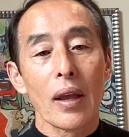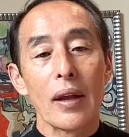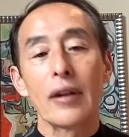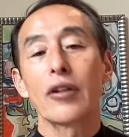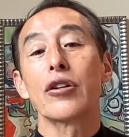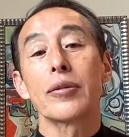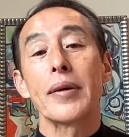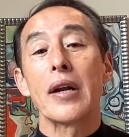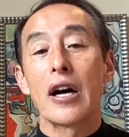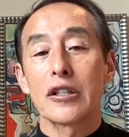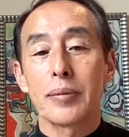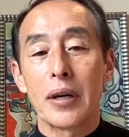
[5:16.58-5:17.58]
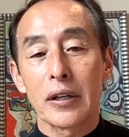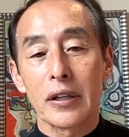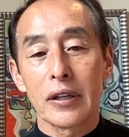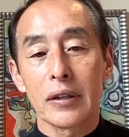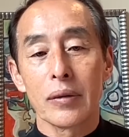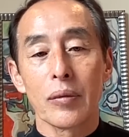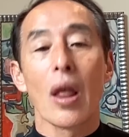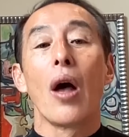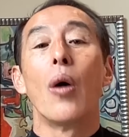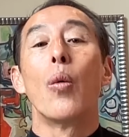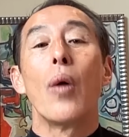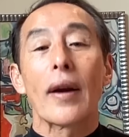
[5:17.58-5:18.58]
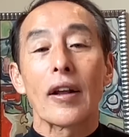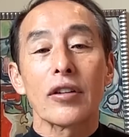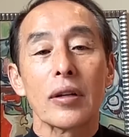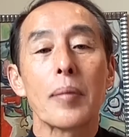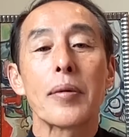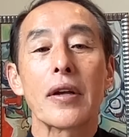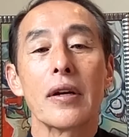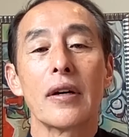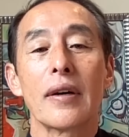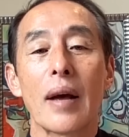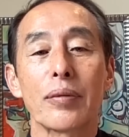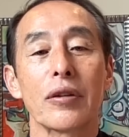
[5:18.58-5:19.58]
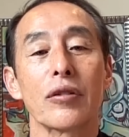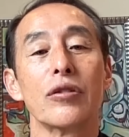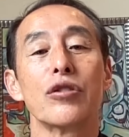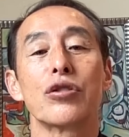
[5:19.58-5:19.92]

Is it going to be a large market? Or what are some of the killer apps that's going to